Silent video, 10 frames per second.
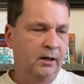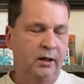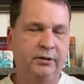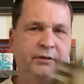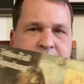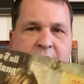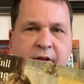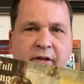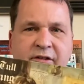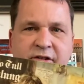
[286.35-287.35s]
Uh, Jeff,
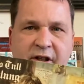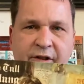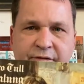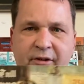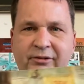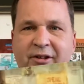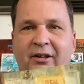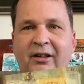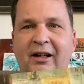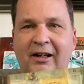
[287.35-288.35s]
Jethro
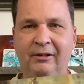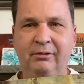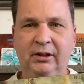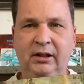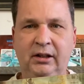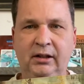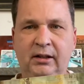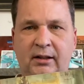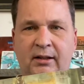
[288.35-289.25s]
Tull Aqualung.